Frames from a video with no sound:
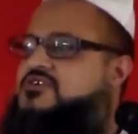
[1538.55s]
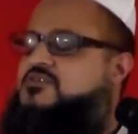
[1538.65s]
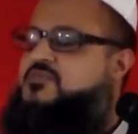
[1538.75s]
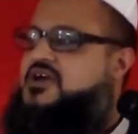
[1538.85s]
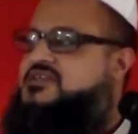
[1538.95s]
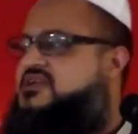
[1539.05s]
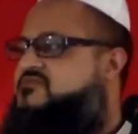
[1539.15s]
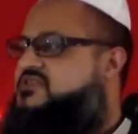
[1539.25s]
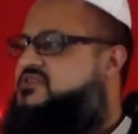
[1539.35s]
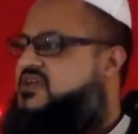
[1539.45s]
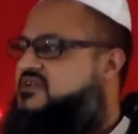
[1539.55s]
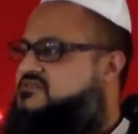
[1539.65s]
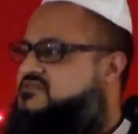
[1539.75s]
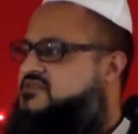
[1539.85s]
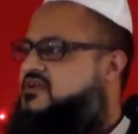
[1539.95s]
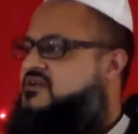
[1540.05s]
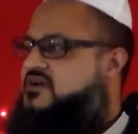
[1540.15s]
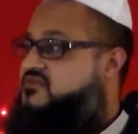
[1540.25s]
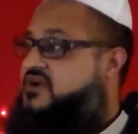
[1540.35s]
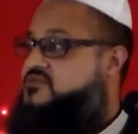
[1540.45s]
occupied in everything else
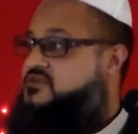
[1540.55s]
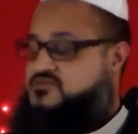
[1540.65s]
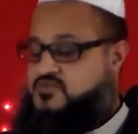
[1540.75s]
around us.